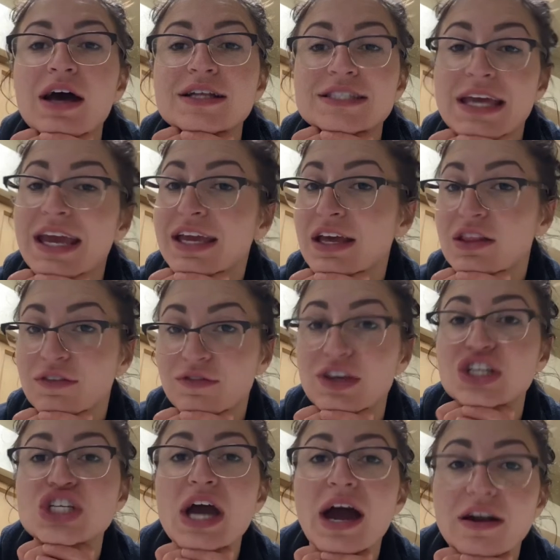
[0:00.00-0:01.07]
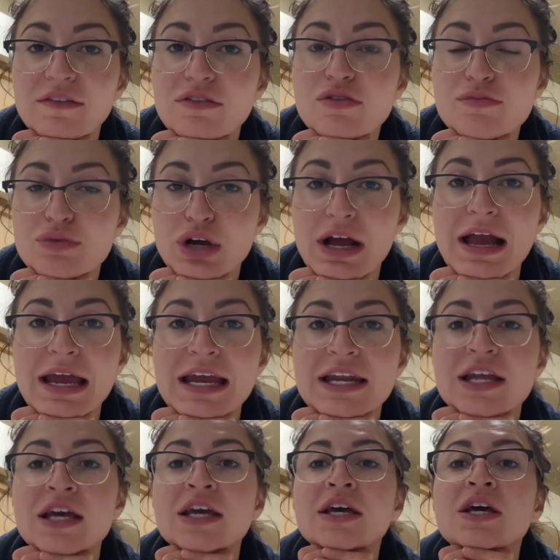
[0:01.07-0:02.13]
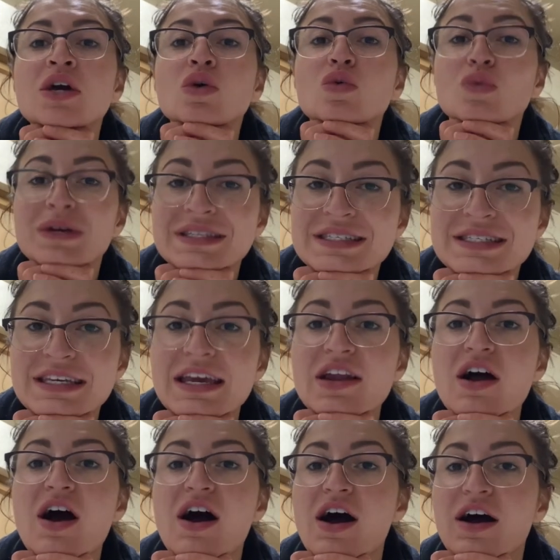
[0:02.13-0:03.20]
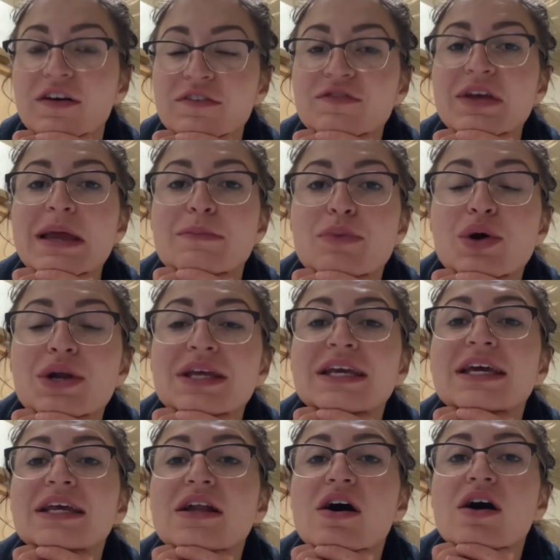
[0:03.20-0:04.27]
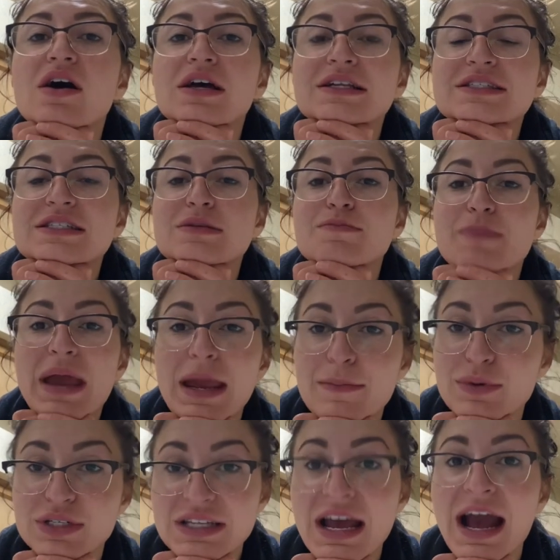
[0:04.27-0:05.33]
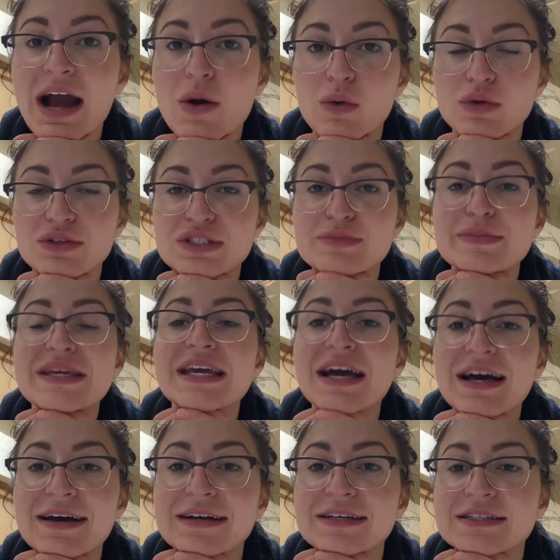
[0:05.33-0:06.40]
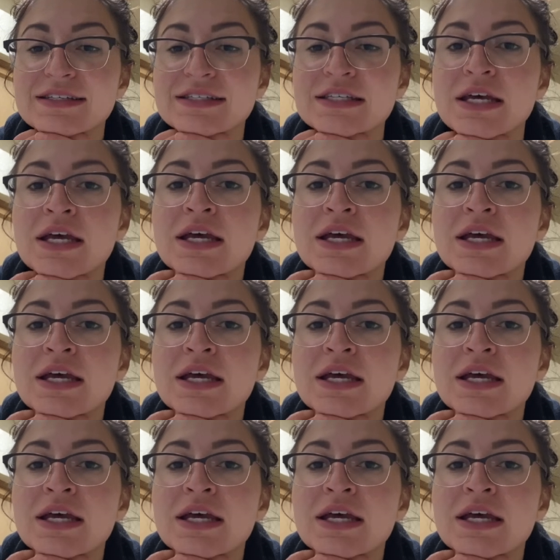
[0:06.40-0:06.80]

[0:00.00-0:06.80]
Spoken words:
taking the fish out of the brine, rinsing it off, and putting it on some paper towels, because